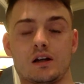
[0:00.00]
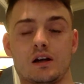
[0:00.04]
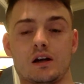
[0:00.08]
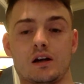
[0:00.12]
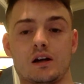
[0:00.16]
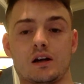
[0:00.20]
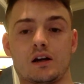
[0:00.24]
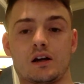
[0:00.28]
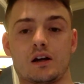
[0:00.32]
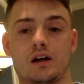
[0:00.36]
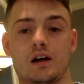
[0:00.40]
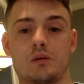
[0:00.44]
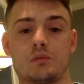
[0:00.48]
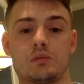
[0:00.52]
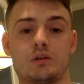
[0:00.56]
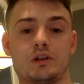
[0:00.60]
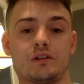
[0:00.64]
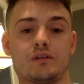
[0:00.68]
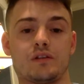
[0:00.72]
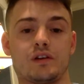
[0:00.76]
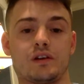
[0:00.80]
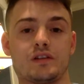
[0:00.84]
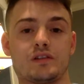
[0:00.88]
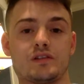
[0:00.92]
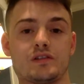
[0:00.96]
I
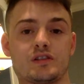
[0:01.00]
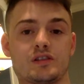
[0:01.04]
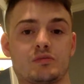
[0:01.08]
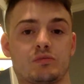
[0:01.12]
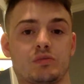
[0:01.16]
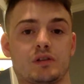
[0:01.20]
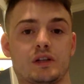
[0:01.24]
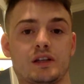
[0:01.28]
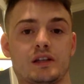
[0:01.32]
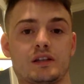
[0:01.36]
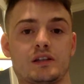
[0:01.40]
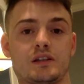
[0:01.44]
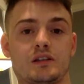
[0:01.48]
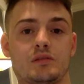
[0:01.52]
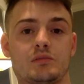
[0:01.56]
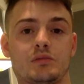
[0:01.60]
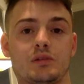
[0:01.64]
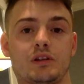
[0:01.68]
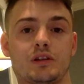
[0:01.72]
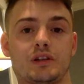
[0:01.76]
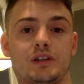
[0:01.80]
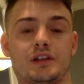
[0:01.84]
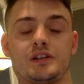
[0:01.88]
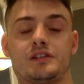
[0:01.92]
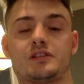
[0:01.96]
believe I displayed the
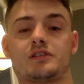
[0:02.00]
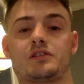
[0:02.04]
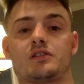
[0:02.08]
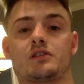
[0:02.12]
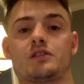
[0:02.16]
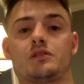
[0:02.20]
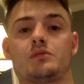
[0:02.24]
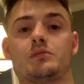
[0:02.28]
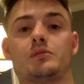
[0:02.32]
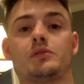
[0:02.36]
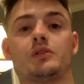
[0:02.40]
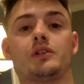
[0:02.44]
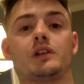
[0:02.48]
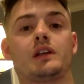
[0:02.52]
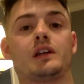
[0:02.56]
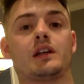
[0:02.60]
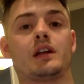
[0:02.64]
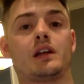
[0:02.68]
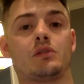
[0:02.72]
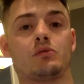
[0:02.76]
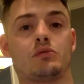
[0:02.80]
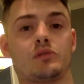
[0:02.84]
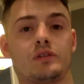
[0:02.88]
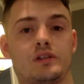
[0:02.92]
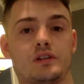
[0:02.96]
ability to
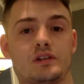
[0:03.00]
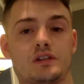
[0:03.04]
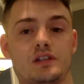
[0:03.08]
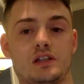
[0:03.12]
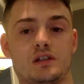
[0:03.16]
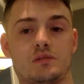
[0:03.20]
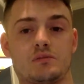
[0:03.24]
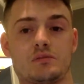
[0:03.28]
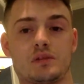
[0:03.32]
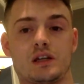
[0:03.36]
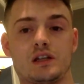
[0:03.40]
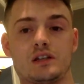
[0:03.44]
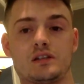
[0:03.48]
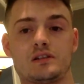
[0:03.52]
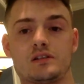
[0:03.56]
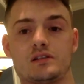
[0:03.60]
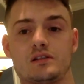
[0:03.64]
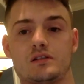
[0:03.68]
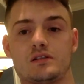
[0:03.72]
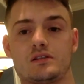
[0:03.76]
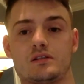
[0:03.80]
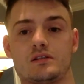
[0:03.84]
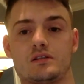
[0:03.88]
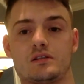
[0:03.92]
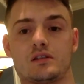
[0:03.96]
communicate with the
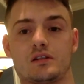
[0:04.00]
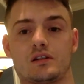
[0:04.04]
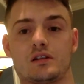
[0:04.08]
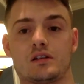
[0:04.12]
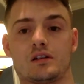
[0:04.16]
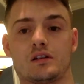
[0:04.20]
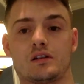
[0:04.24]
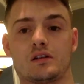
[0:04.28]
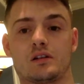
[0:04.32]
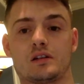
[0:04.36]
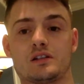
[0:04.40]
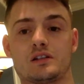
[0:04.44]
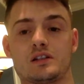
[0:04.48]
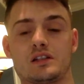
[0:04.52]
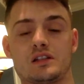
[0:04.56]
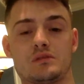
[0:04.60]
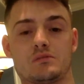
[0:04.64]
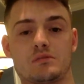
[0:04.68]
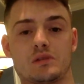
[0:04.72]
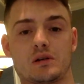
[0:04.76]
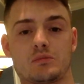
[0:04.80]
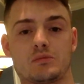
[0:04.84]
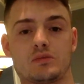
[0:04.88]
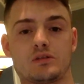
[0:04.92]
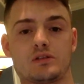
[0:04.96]
teammates and team
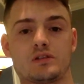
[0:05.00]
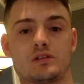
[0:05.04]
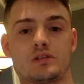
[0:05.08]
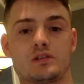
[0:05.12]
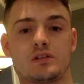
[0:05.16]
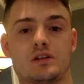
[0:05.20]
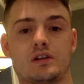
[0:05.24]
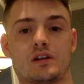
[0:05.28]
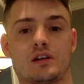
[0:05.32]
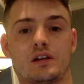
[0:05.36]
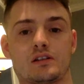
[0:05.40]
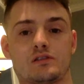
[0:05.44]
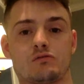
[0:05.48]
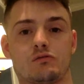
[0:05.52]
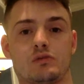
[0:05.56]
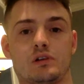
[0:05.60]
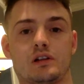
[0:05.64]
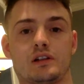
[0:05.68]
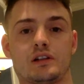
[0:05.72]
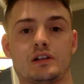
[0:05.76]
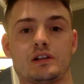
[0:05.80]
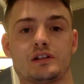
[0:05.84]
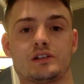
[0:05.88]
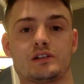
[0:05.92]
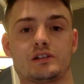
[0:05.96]
members, as
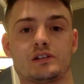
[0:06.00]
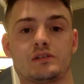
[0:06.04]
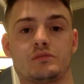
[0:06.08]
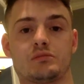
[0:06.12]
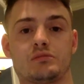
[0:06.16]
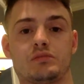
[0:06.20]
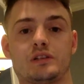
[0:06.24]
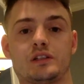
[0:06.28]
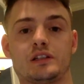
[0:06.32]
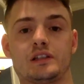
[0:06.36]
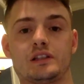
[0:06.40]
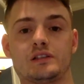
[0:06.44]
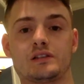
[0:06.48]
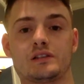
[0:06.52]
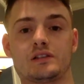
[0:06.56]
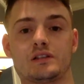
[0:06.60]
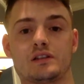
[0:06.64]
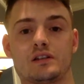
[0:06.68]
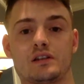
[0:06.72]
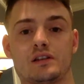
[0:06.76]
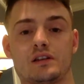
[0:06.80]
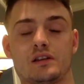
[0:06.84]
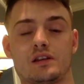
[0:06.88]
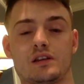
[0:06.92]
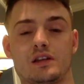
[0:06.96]
well as complete
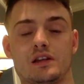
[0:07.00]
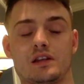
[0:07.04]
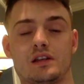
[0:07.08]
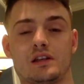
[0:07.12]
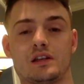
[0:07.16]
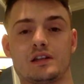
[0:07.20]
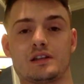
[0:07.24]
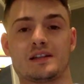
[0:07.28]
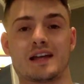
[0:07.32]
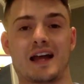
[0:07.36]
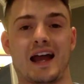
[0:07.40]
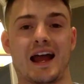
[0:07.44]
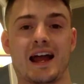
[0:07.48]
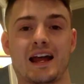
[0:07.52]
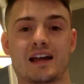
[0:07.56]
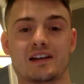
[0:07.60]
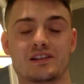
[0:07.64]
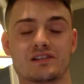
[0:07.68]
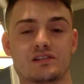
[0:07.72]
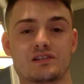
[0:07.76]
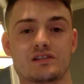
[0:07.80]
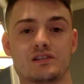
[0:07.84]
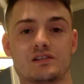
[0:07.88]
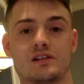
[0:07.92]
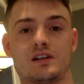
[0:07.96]
the
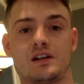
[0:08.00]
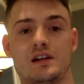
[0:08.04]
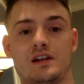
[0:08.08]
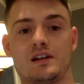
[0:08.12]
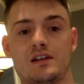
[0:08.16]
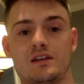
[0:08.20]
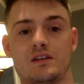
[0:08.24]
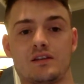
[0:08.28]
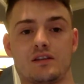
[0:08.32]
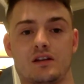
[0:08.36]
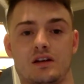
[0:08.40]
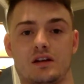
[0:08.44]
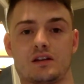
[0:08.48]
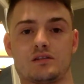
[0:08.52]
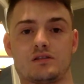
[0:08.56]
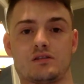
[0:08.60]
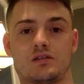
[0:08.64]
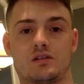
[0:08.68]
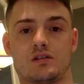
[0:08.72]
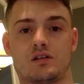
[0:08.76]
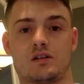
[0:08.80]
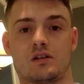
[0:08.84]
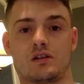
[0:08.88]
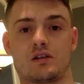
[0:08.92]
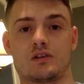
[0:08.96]
tasks that
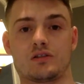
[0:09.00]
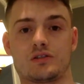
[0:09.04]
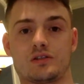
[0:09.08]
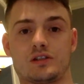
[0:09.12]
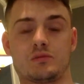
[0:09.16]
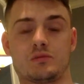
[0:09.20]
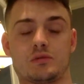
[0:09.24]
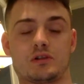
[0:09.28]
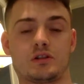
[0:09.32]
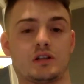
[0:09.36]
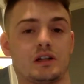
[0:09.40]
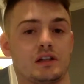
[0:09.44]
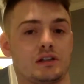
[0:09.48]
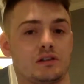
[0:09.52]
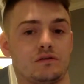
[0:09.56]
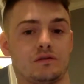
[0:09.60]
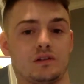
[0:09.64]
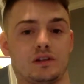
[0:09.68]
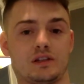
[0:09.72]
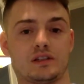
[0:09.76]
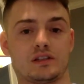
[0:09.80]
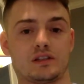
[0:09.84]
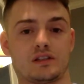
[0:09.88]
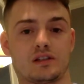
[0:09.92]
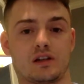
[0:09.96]
our team
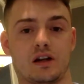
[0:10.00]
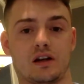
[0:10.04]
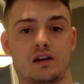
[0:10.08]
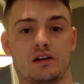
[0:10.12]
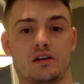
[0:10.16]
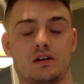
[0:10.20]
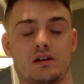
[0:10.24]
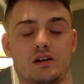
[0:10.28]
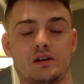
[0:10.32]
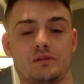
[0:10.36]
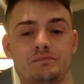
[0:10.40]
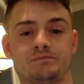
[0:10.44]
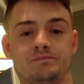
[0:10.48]
collectively decided on.